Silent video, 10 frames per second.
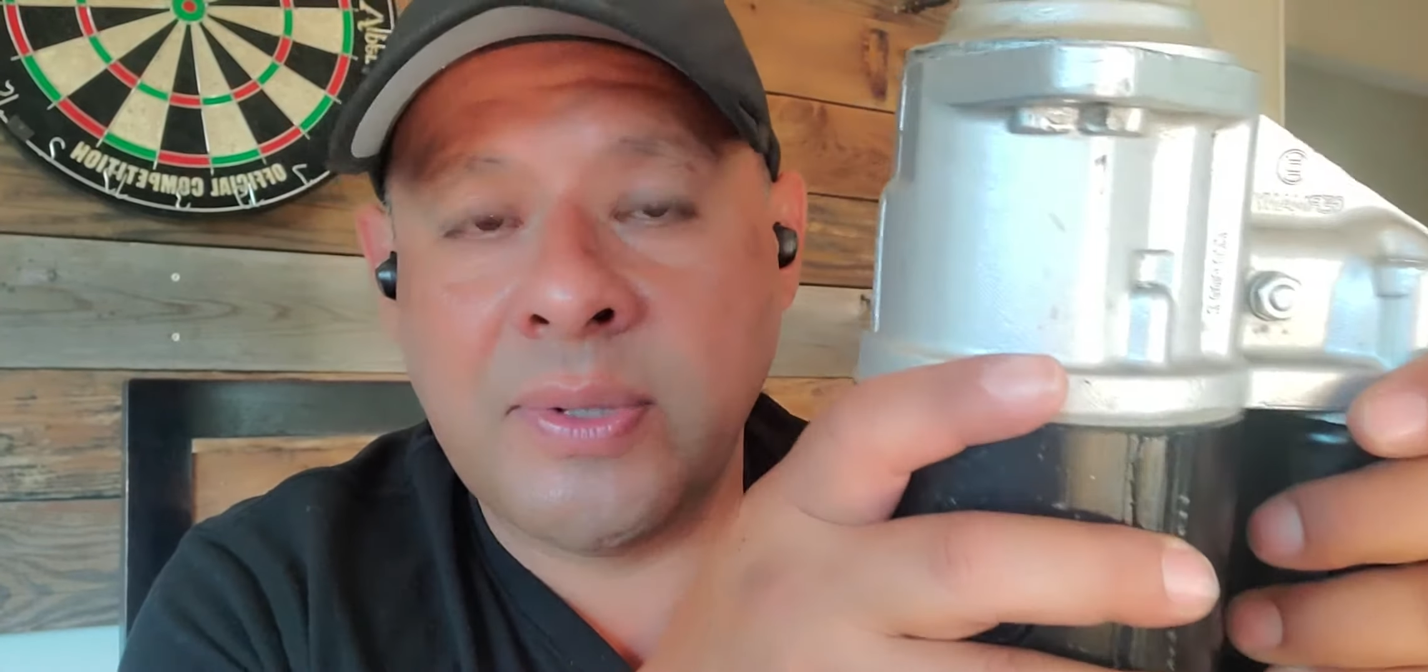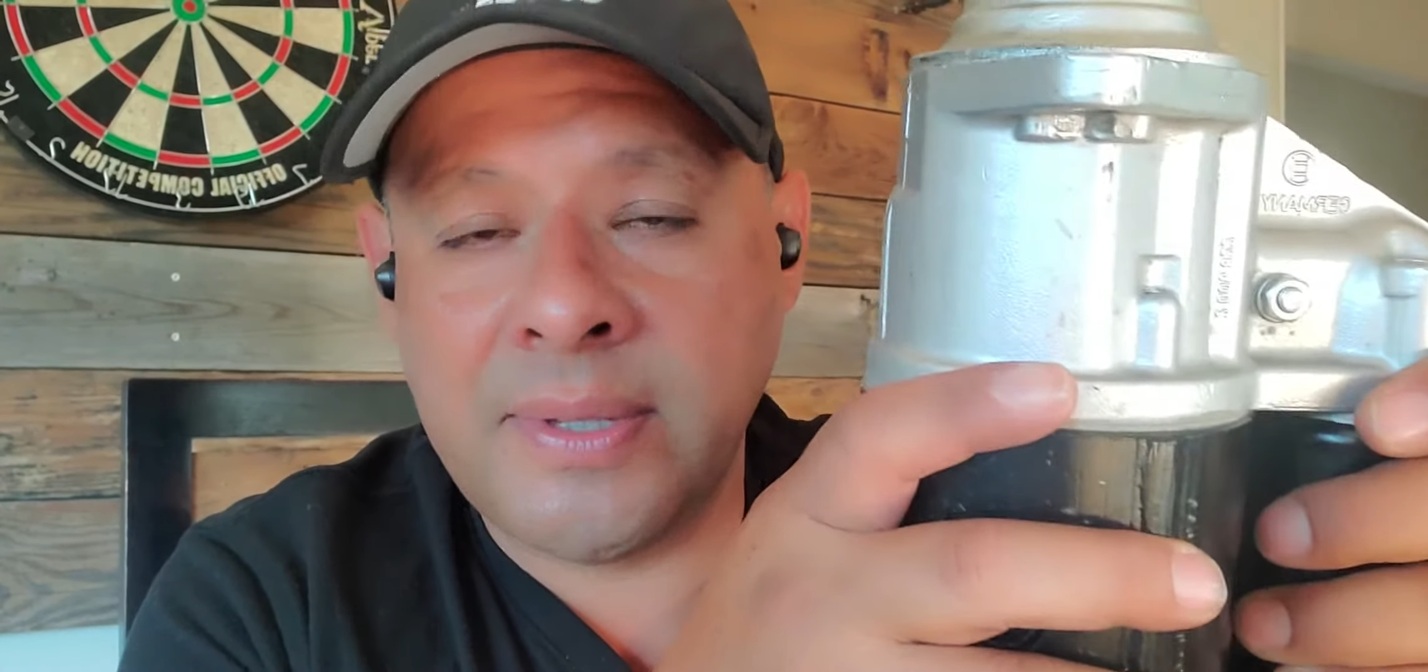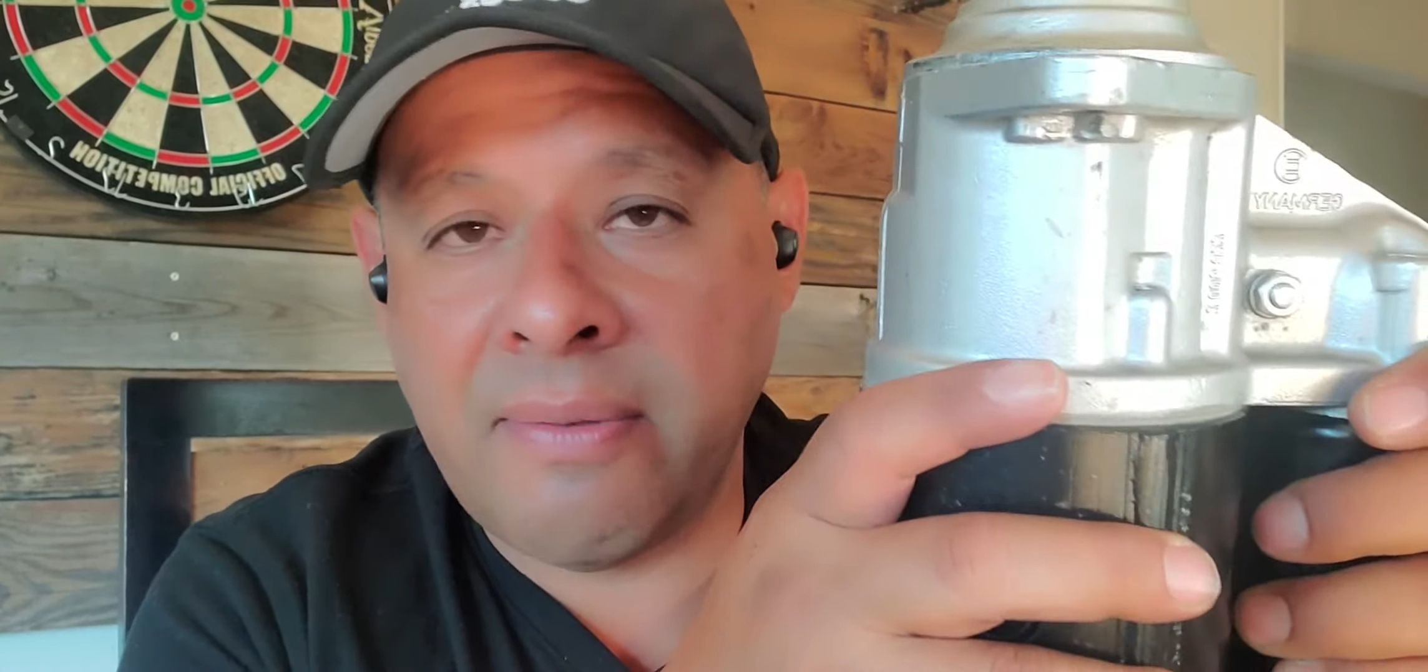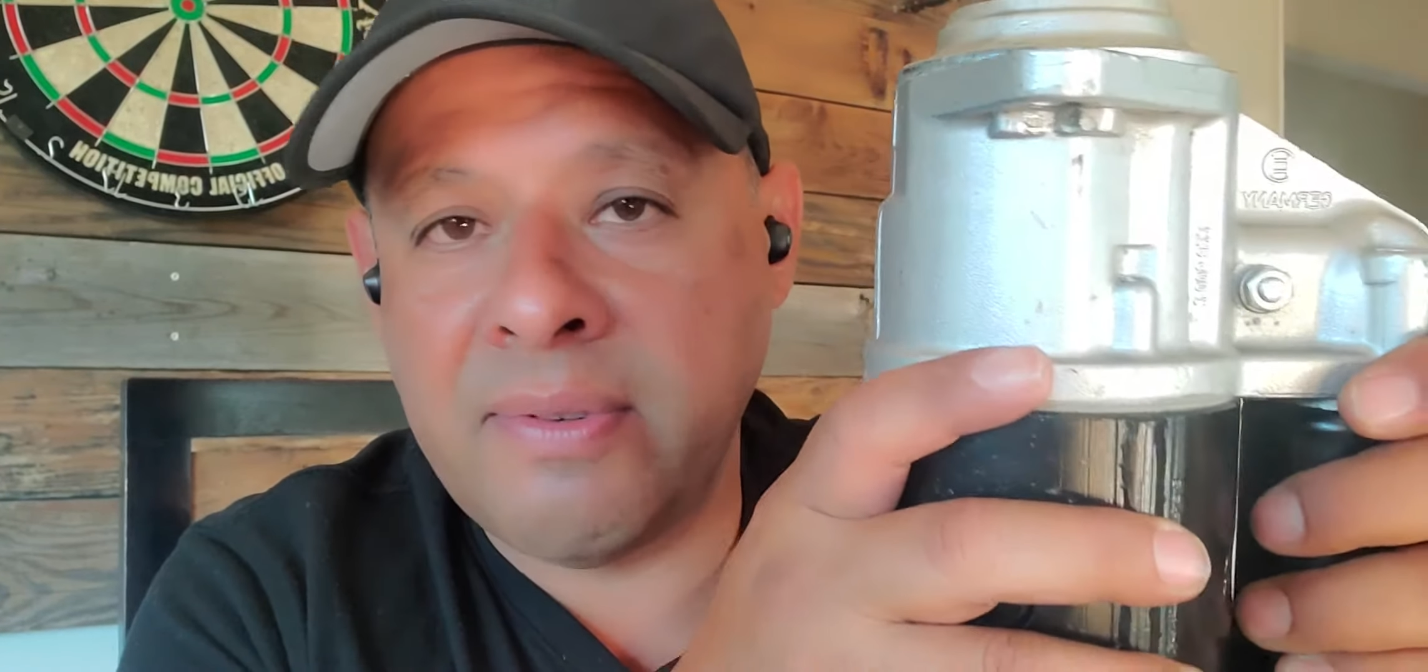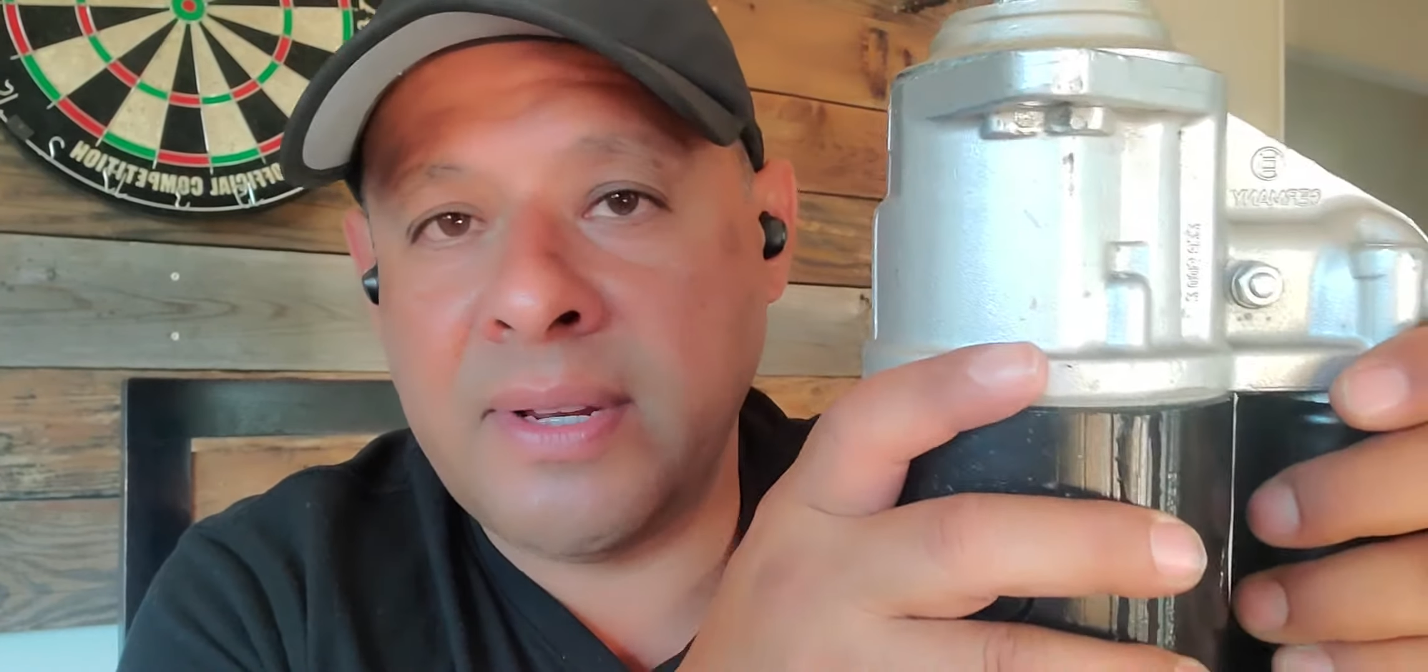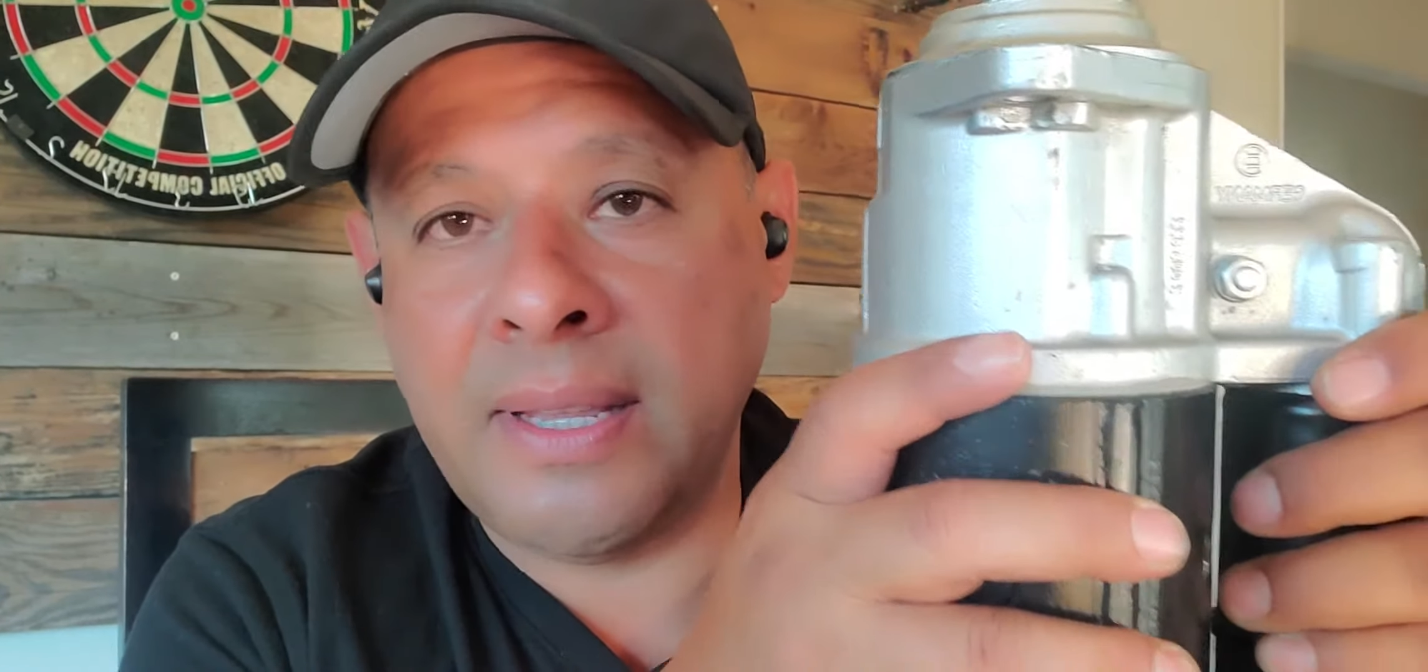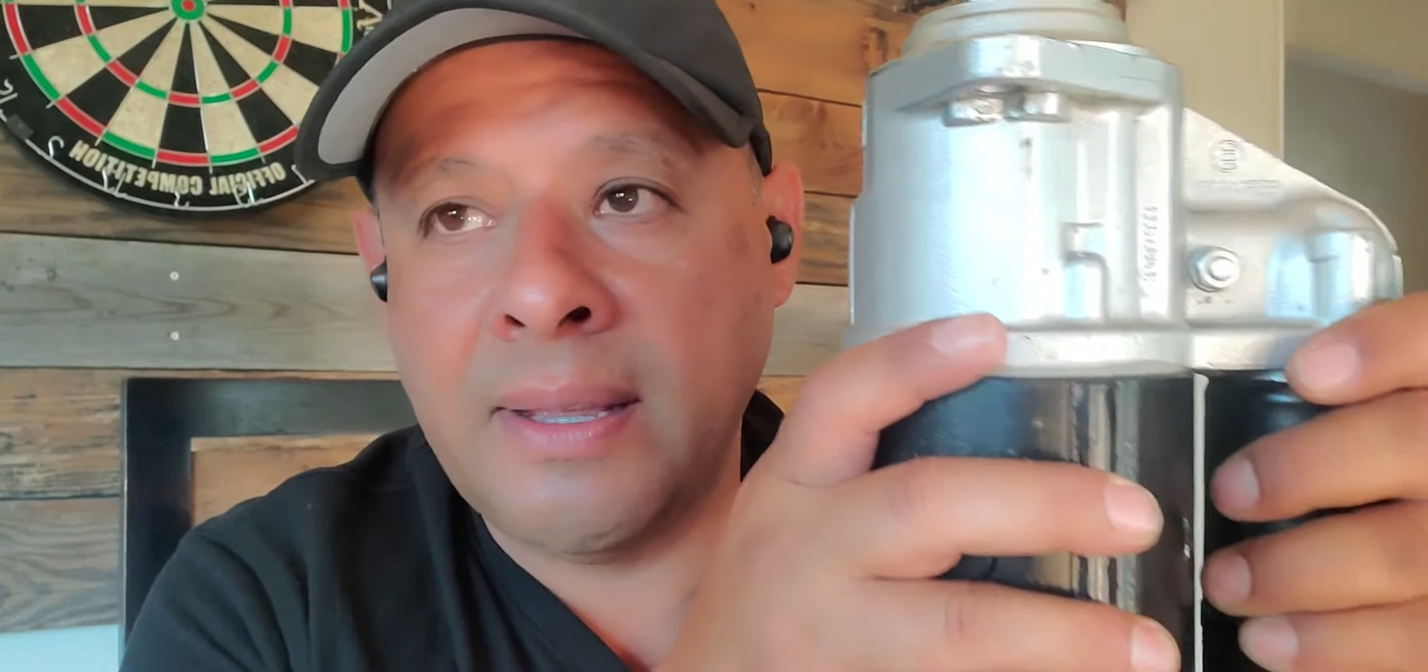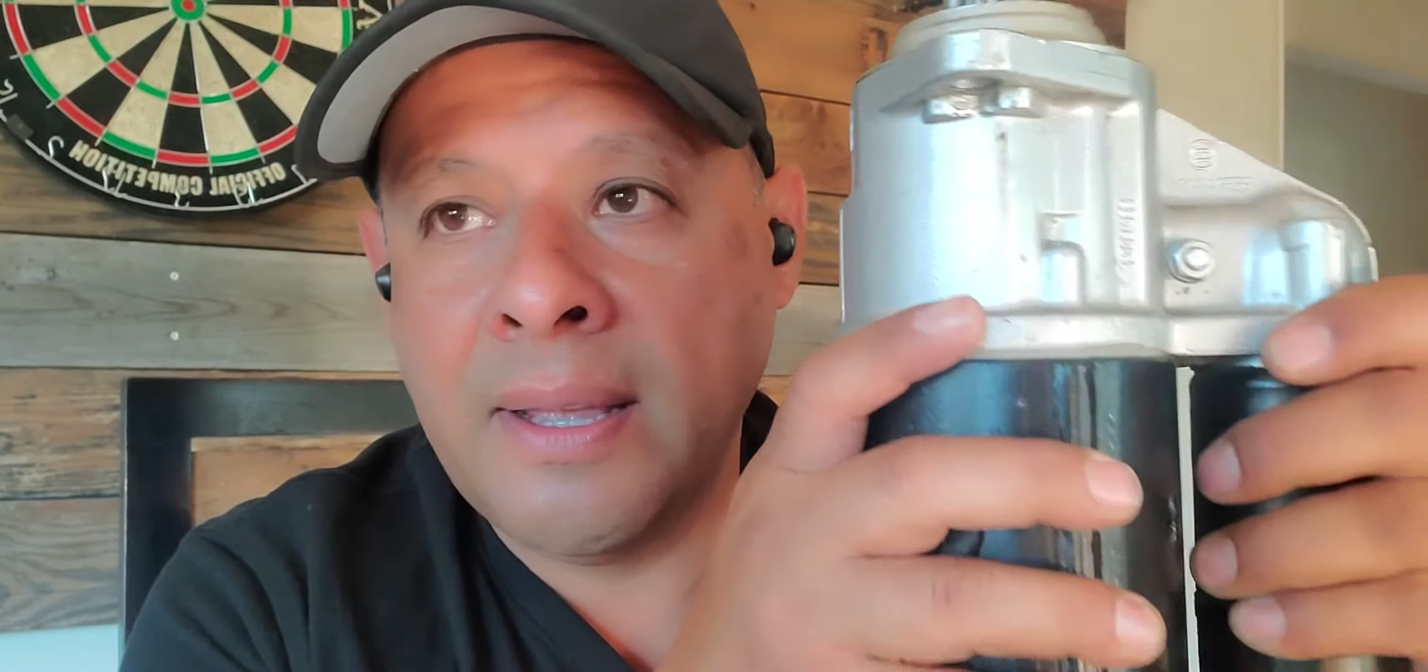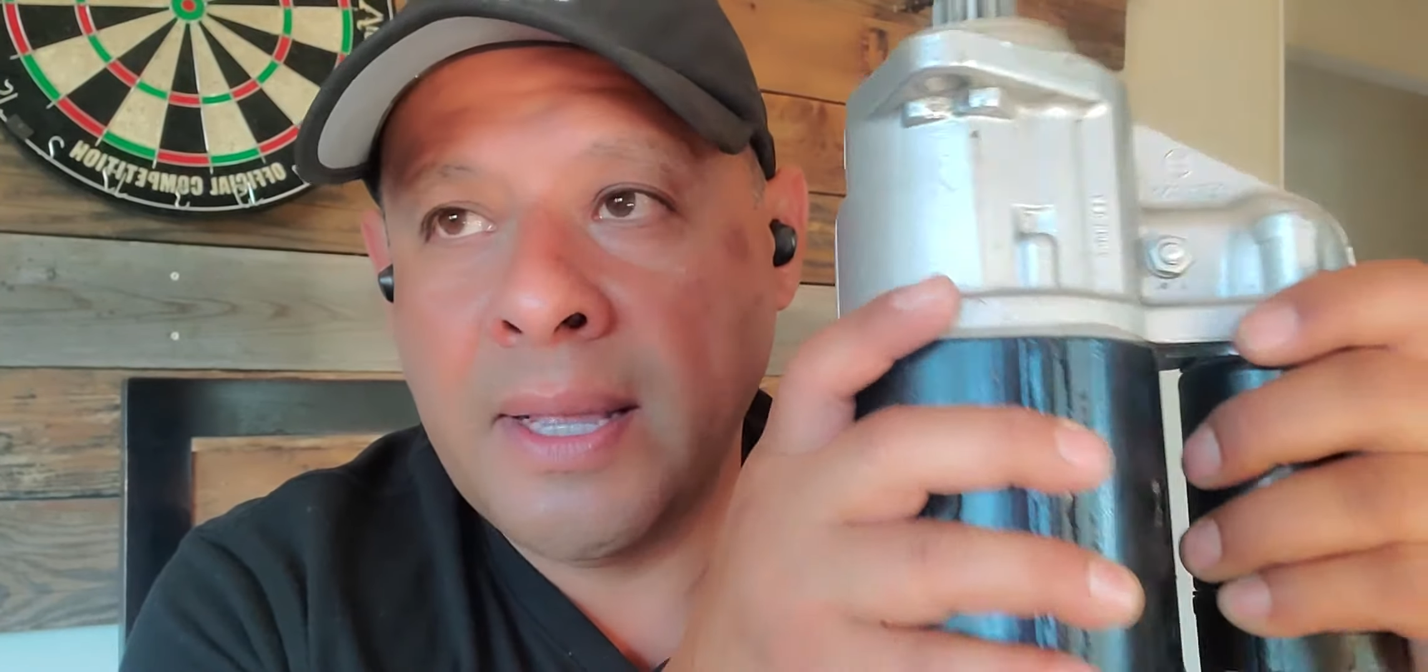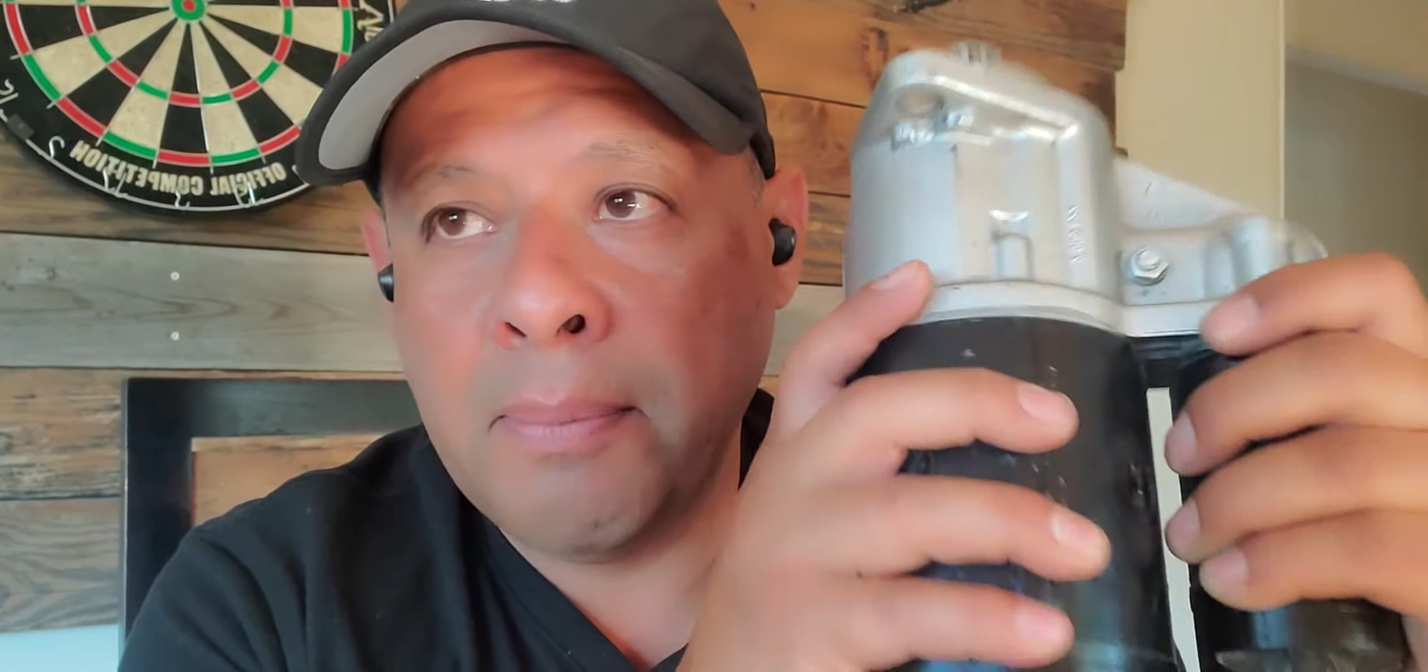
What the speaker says: 70